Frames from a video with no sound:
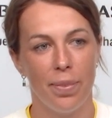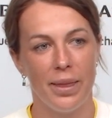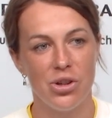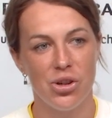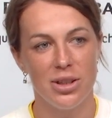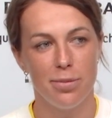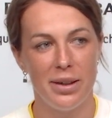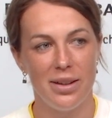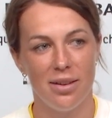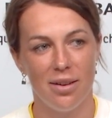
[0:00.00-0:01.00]
She's
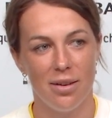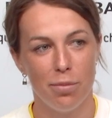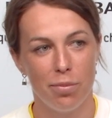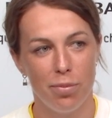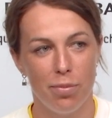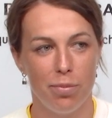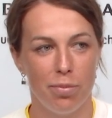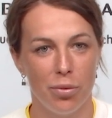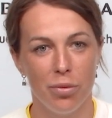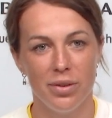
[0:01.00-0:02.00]
been
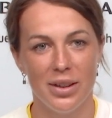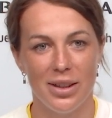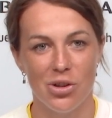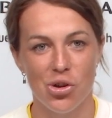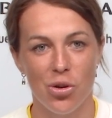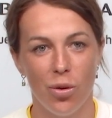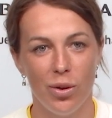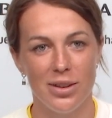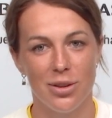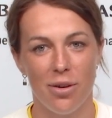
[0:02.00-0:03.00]
proven and
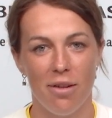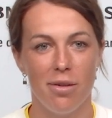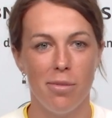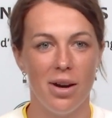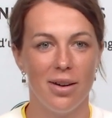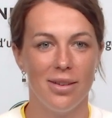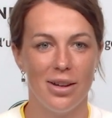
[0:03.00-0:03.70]
showing to everybody